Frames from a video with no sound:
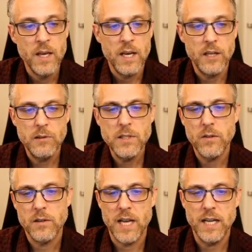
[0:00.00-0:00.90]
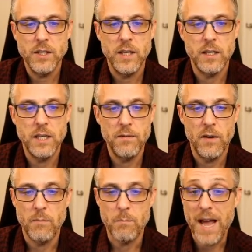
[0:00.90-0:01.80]
It turns out there's actually a
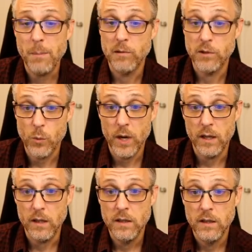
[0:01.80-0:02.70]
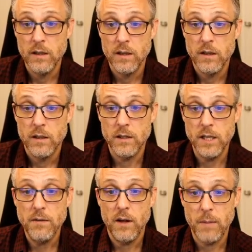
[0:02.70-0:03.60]
default mapper as well. The
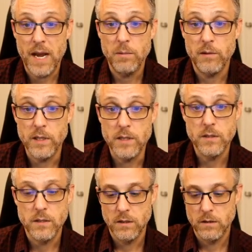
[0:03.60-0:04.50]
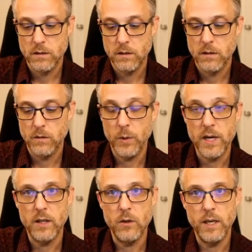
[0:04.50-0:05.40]
default mapper is when
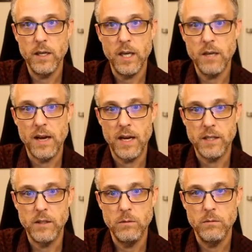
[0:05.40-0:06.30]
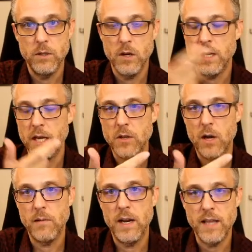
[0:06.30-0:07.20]
you get a key value,
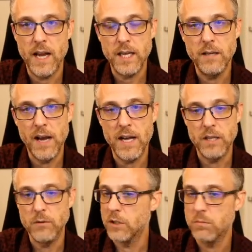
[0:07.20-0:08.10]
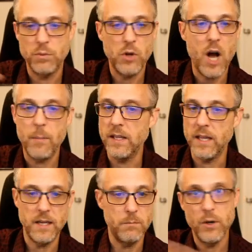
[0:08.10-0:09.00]
context.write that key value. Just copy the
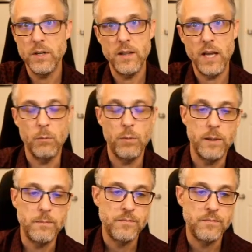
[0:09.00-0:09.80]
input to the output.